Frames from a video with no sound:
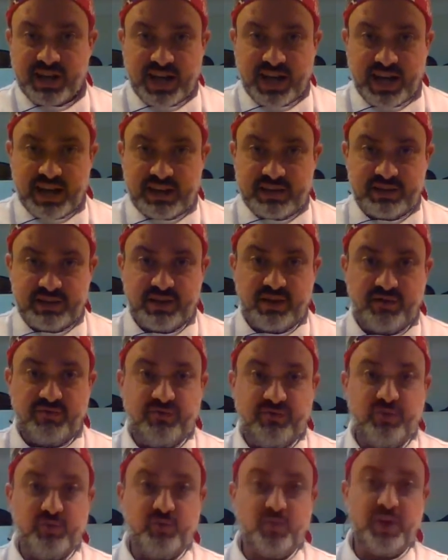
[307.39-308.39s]
We use
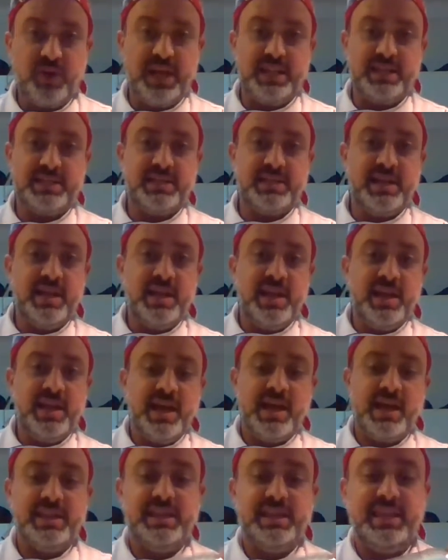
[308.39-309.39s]
that to
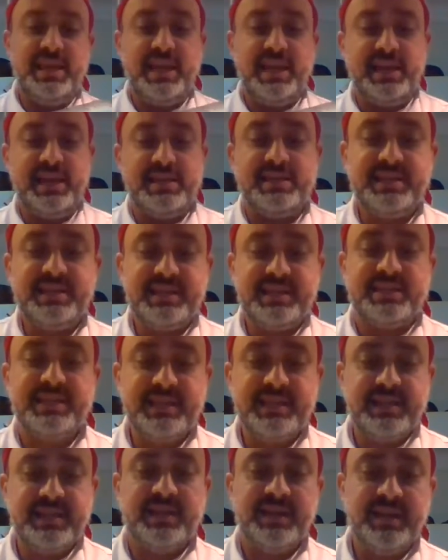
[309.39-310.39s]
make
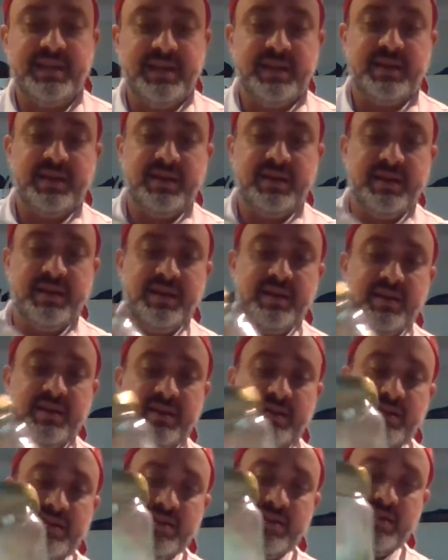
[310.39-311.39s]
things like pizza